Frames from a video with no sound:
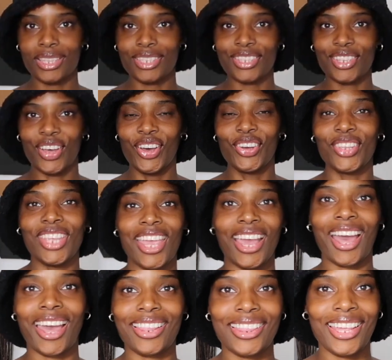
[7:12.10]
So
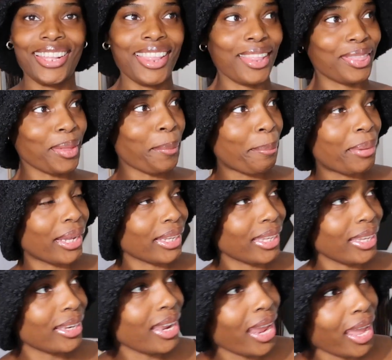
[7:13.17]
yeah, I think that the
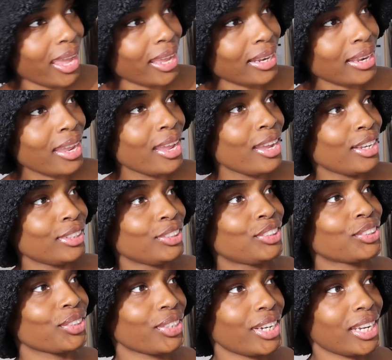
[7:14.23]
bucket hat
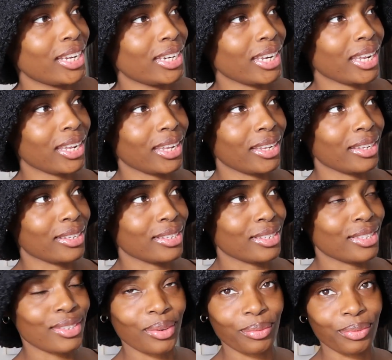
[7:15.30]
trend
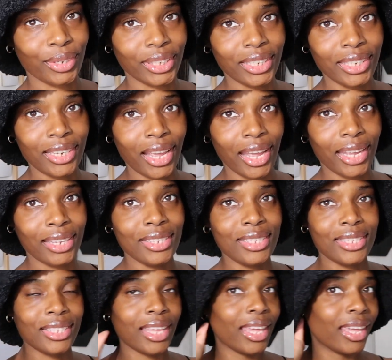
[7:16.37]
is really nice,
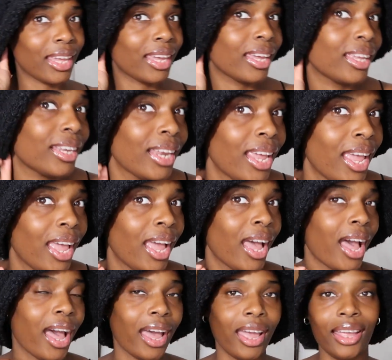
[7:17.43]
and
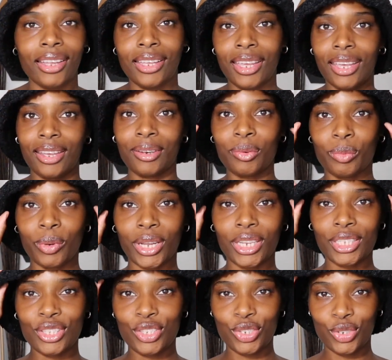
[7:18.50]
I can't
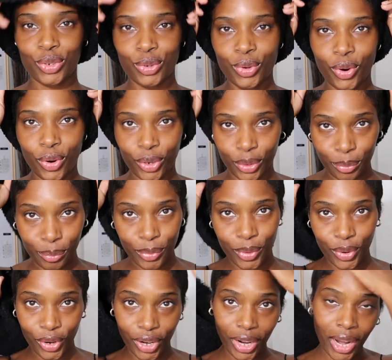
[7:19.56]
wait to order
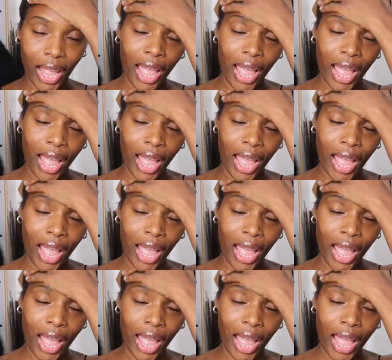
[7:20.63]
more.